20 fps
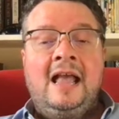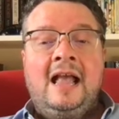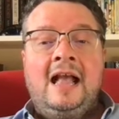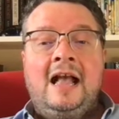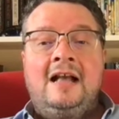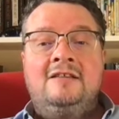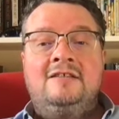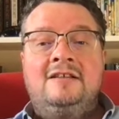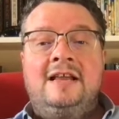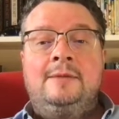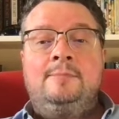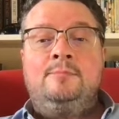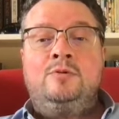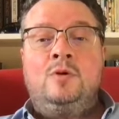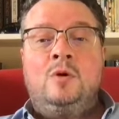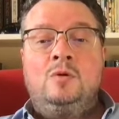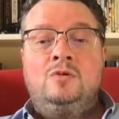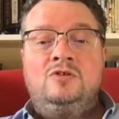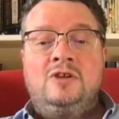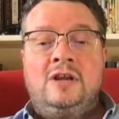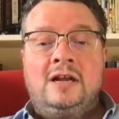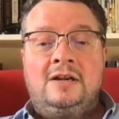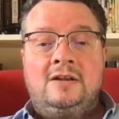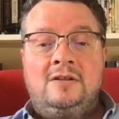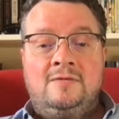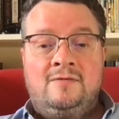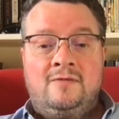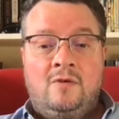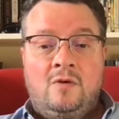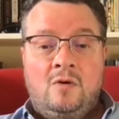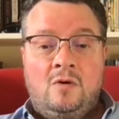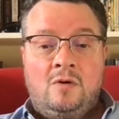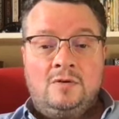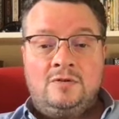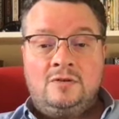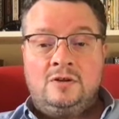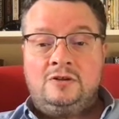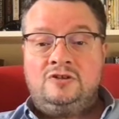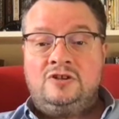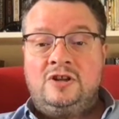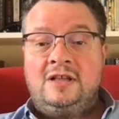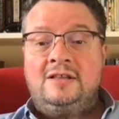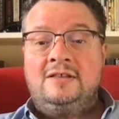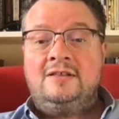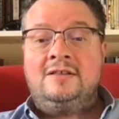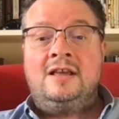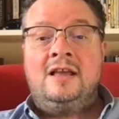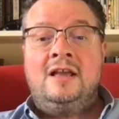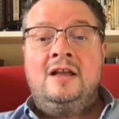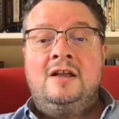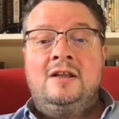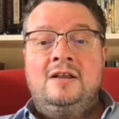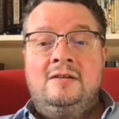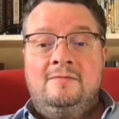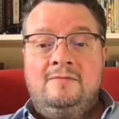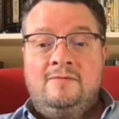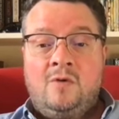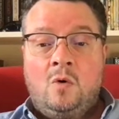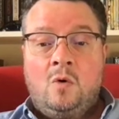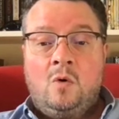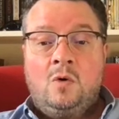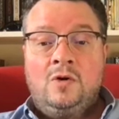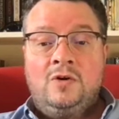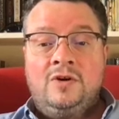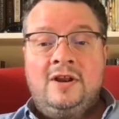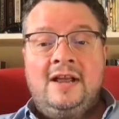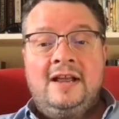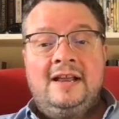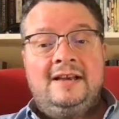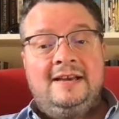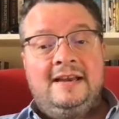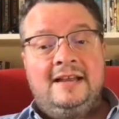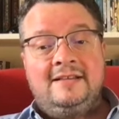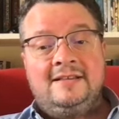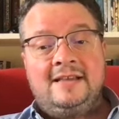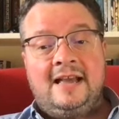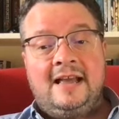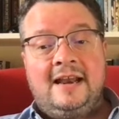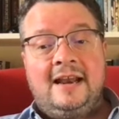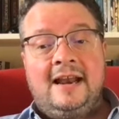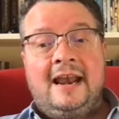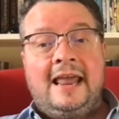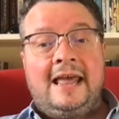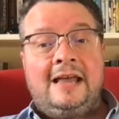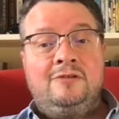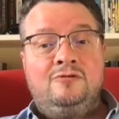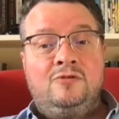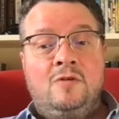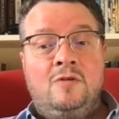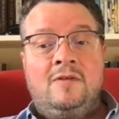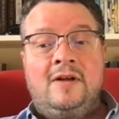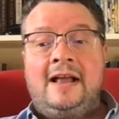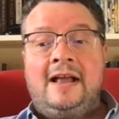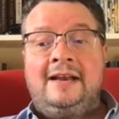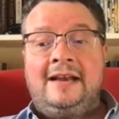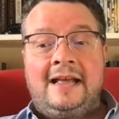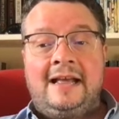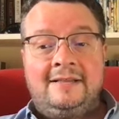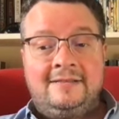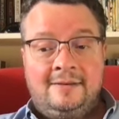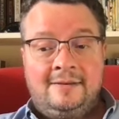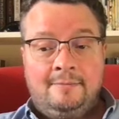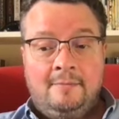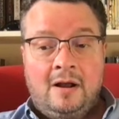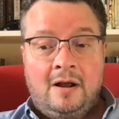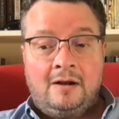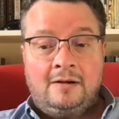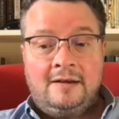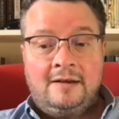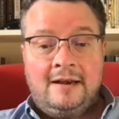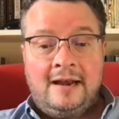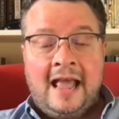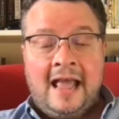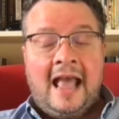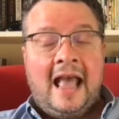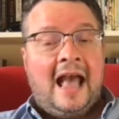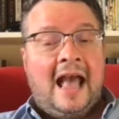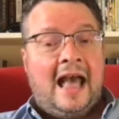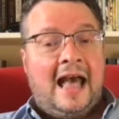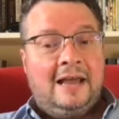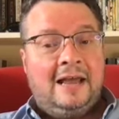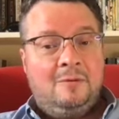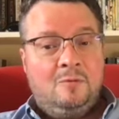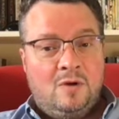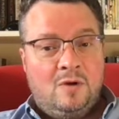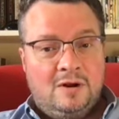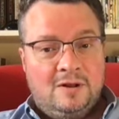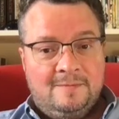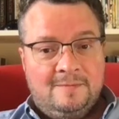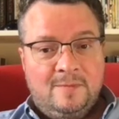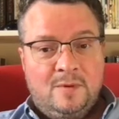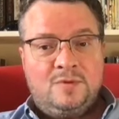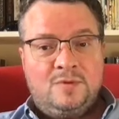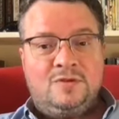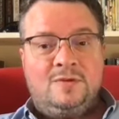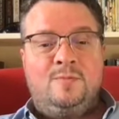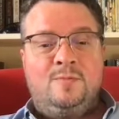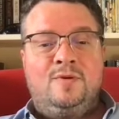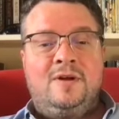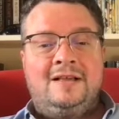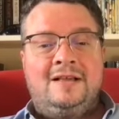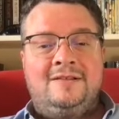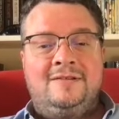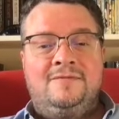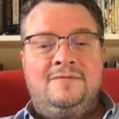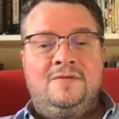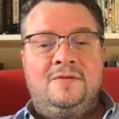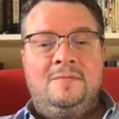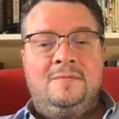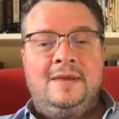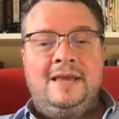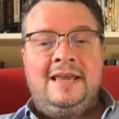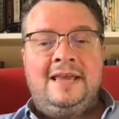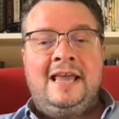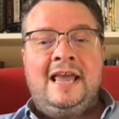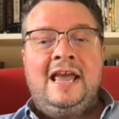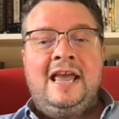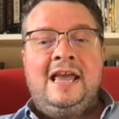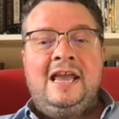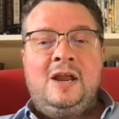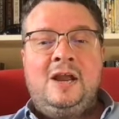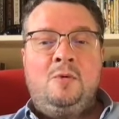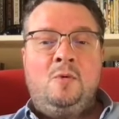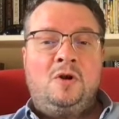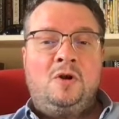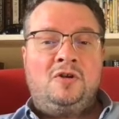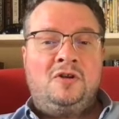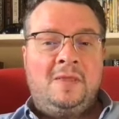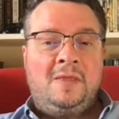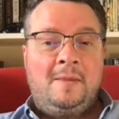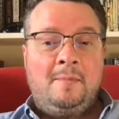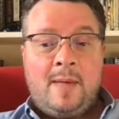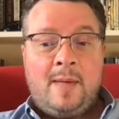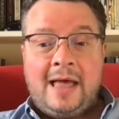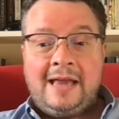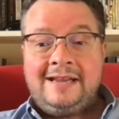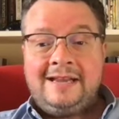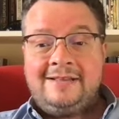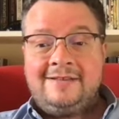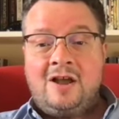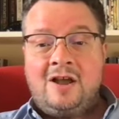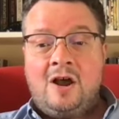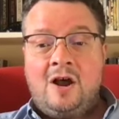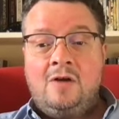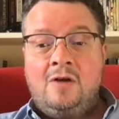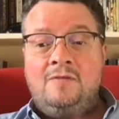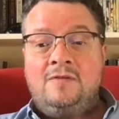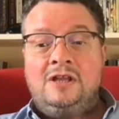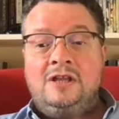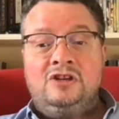has led projects for such as Ford, Nissan, Land Rover and Aston Martin, and what is most impressive for me, he worked on the baddies car for the